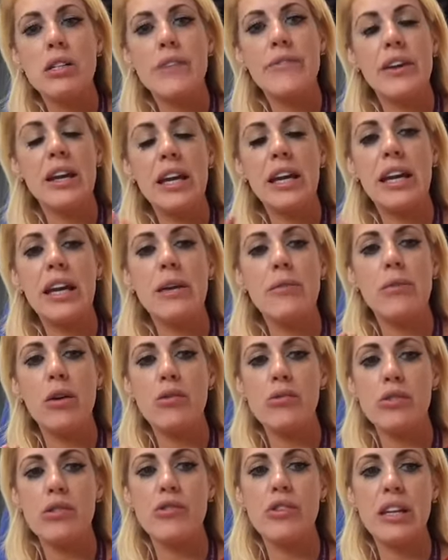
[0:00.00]
If you can keep
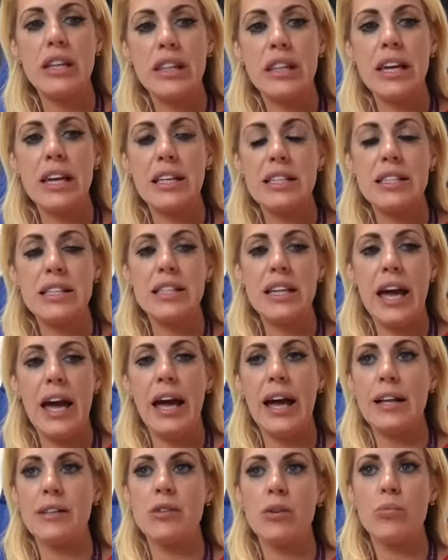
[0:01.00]
those 3 things in your
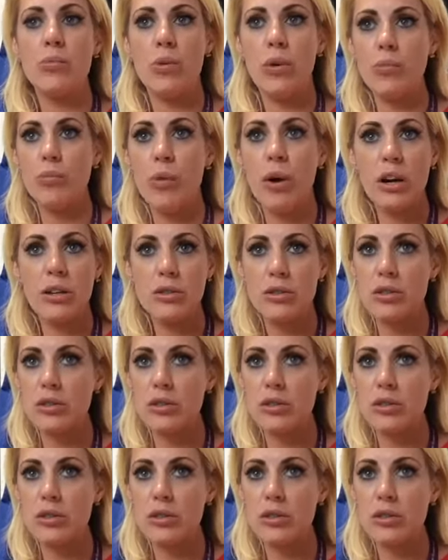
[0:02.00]
head, what